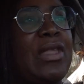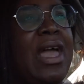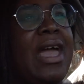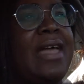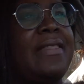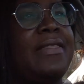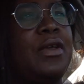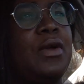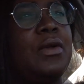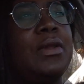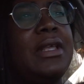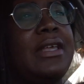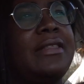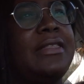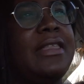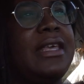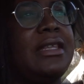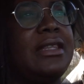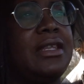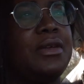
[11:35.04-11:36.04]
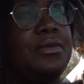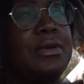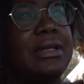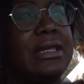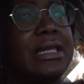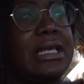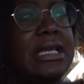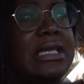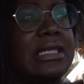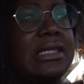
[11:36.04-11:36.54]
and the only thing they
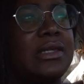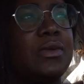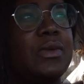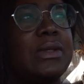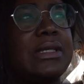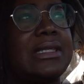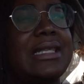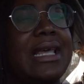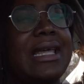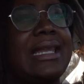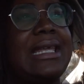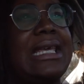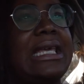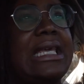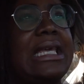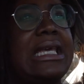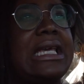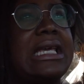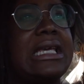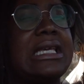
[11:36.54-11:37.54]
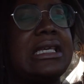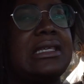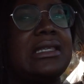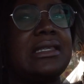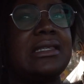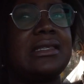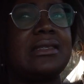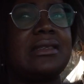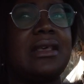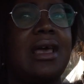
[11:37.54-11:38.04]
released was that he
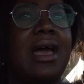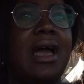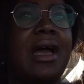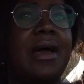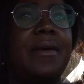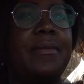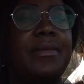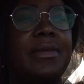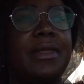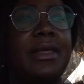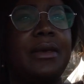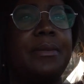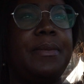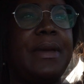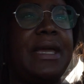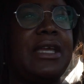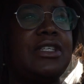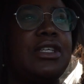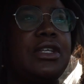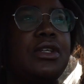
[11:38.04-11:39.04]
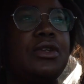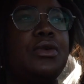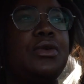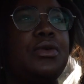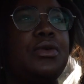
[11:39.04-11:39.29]
is the patient